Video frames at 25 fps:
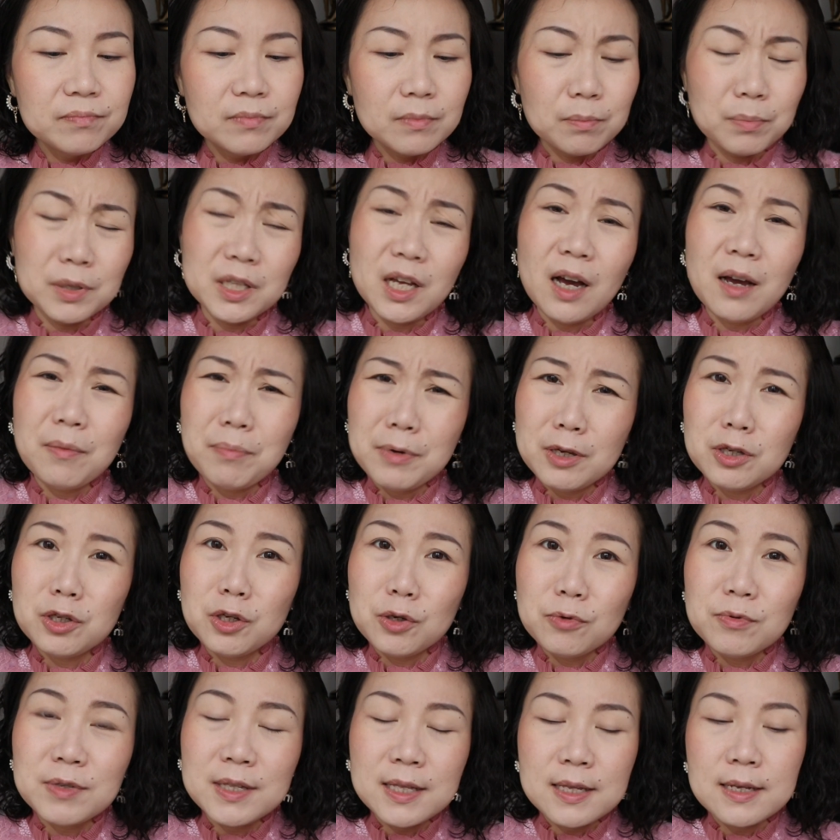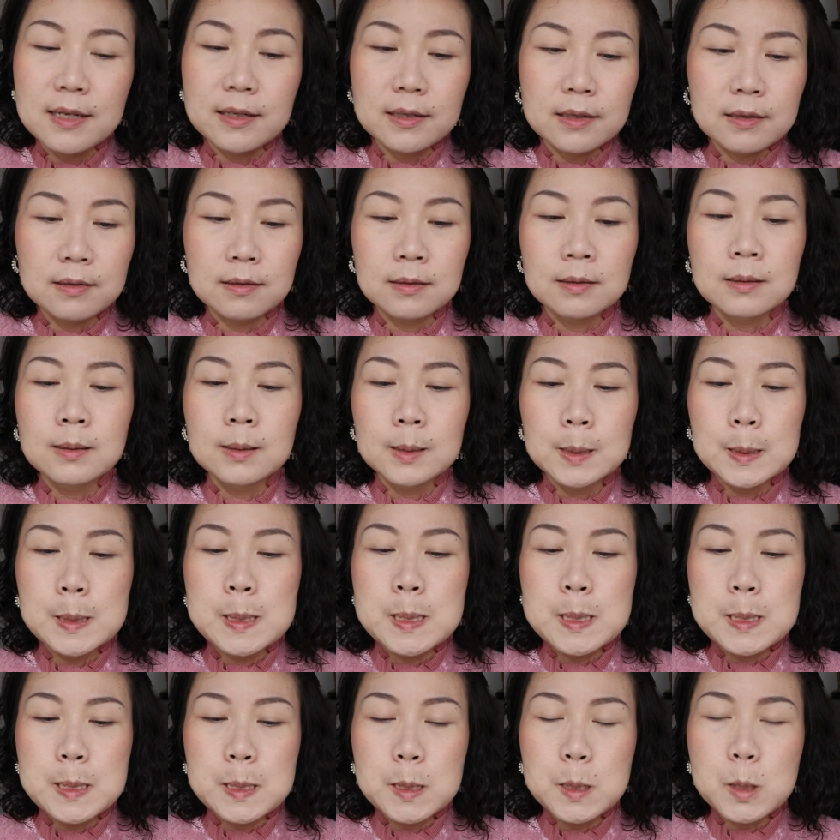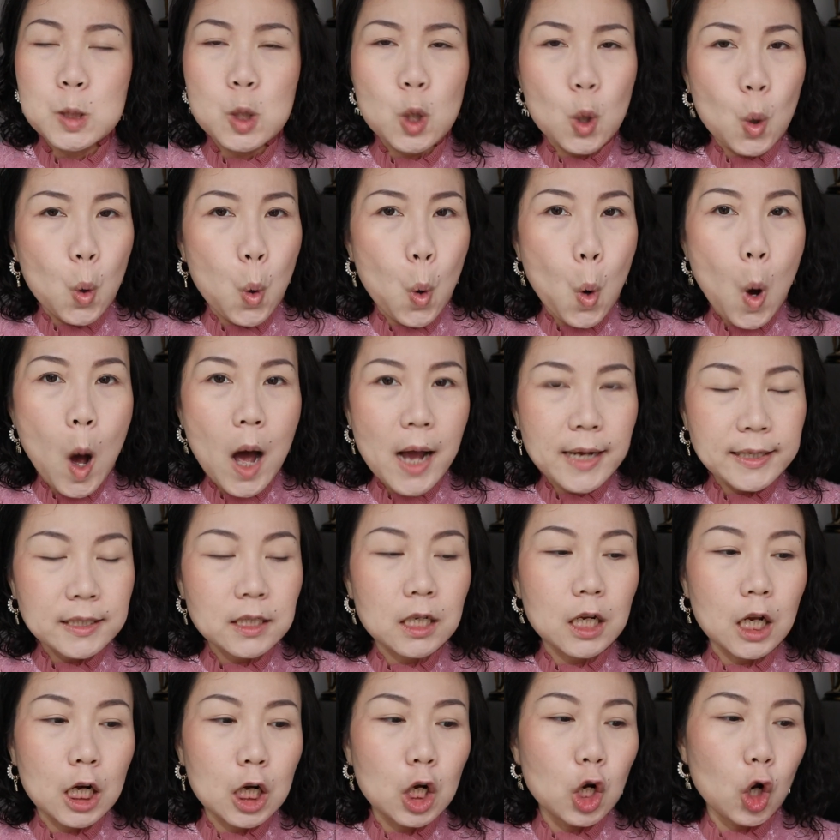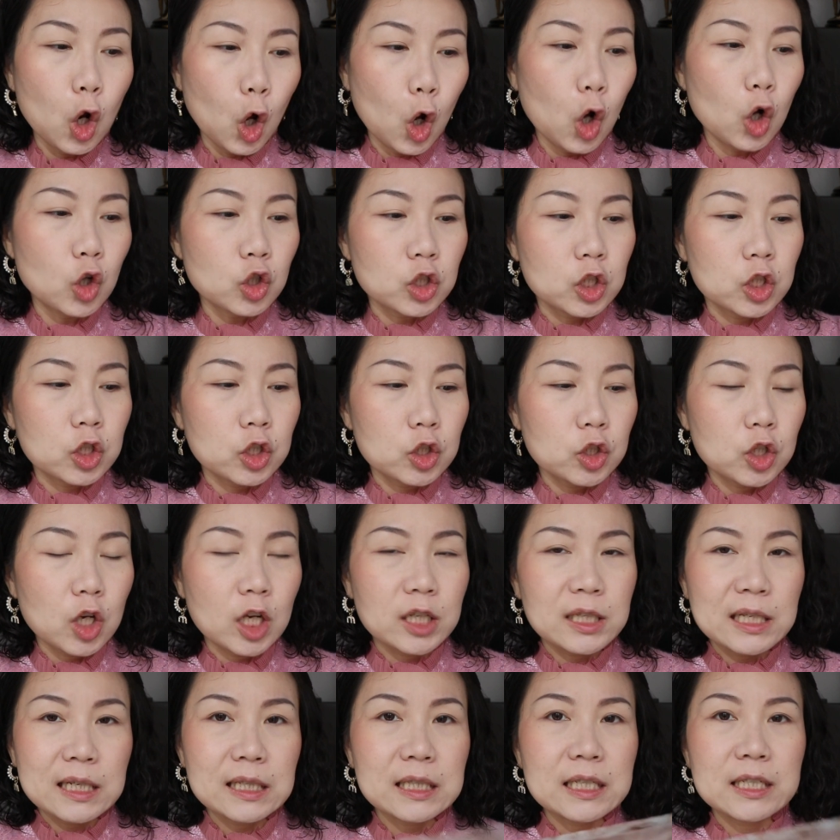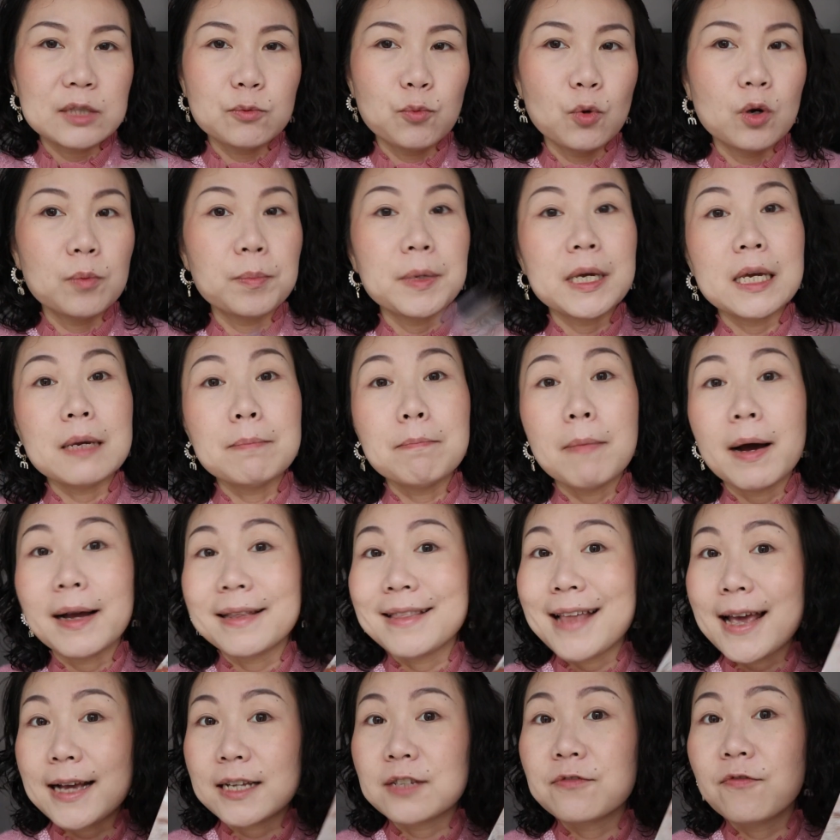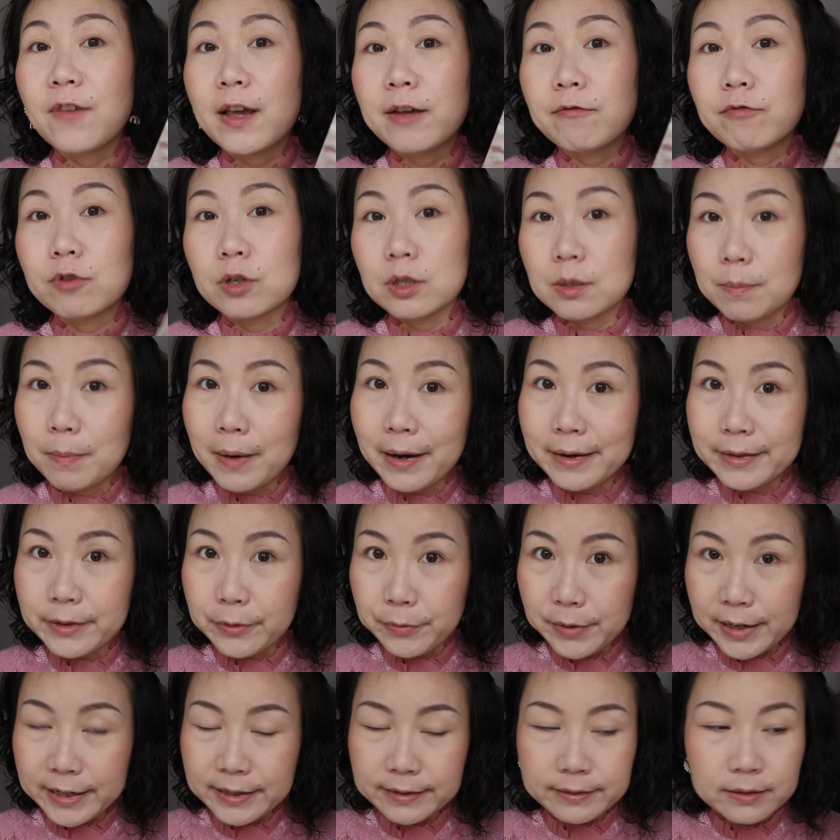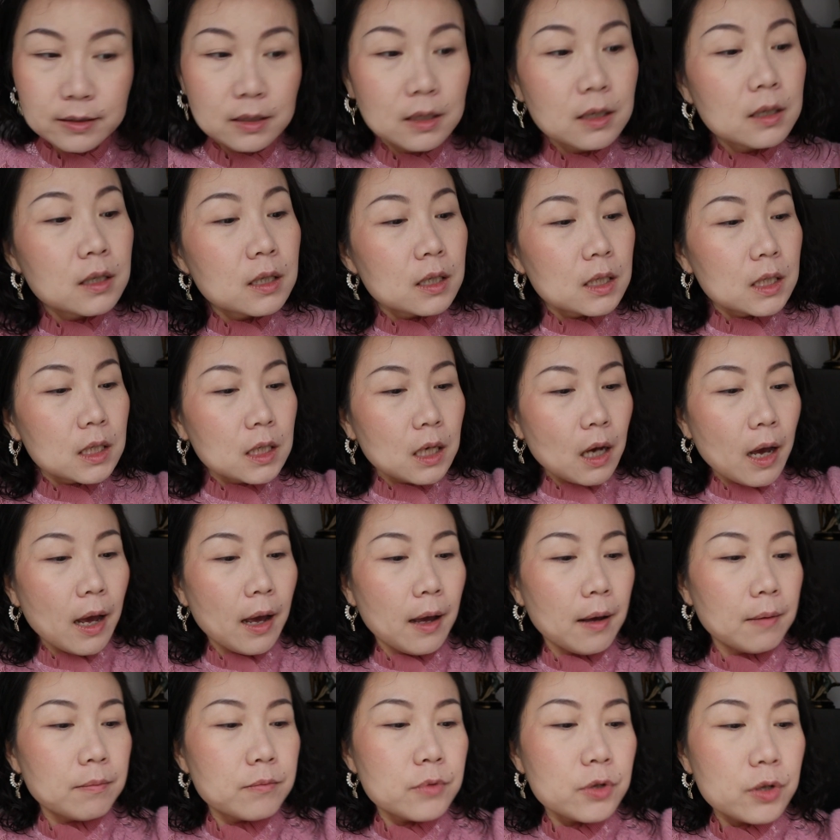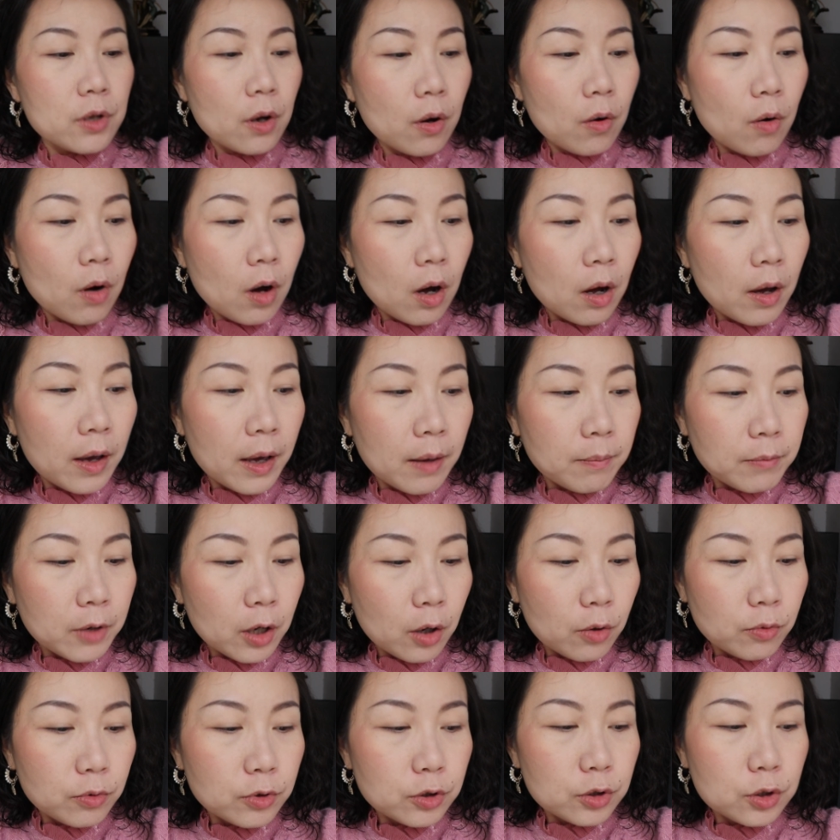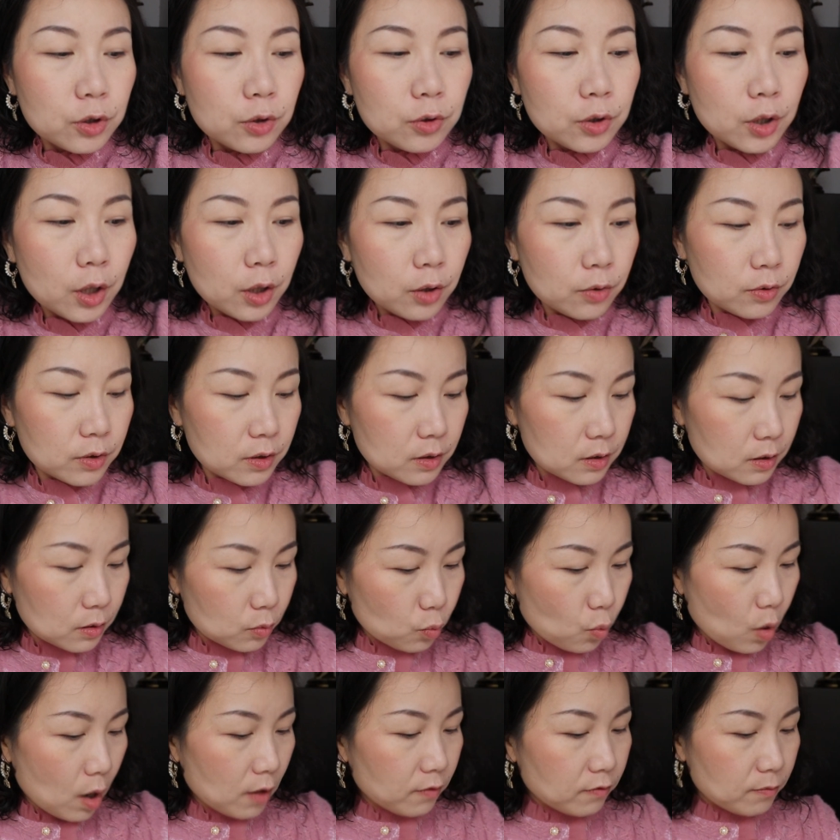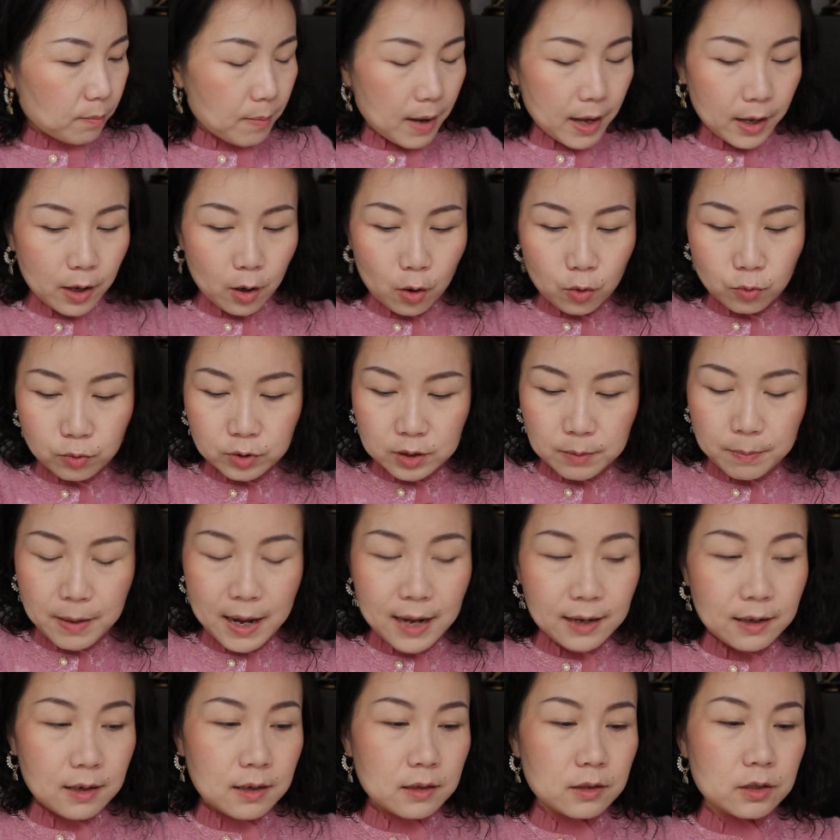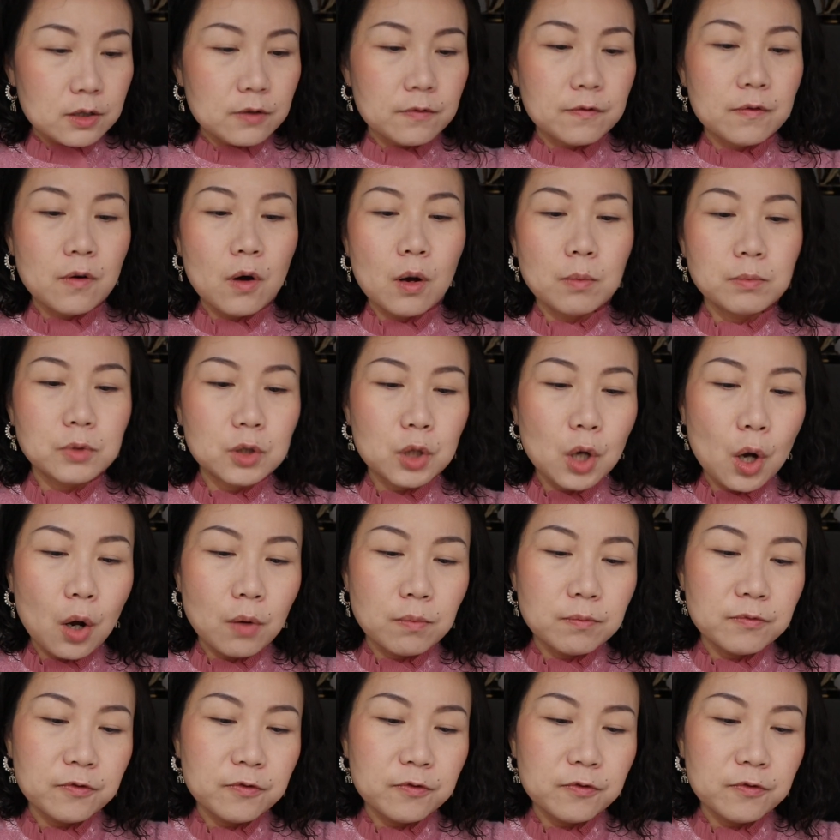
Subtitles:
But I've been using this quite a lot. I think this will be in my next favorite, by the way. So I am going to use one of my older palettes from Tom